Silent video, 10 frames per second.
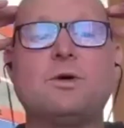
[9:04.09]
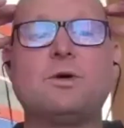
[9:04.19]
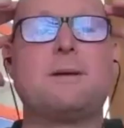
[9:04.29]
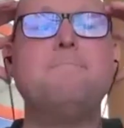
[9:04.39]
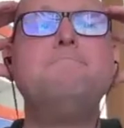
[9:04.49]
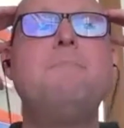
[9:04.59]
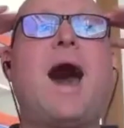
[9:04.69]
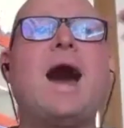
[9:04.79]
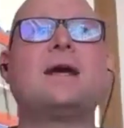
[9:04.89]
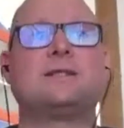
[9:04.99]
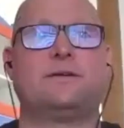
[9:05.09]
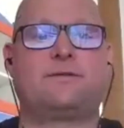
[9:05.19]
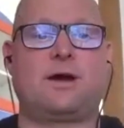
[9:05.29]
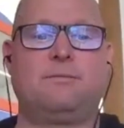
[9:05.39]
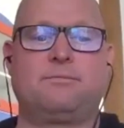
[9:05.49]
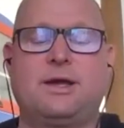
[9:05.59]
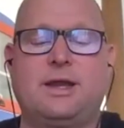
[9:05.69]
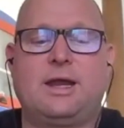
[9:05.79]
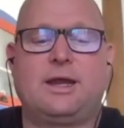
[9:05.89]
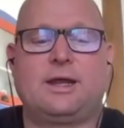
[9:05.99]
was a massive
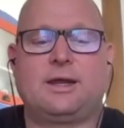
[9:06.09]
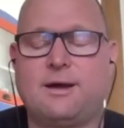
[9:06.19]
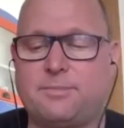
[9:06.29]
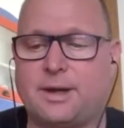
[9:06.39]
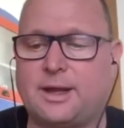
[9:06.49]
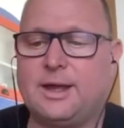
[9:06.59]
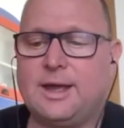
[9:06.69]
Canadian company.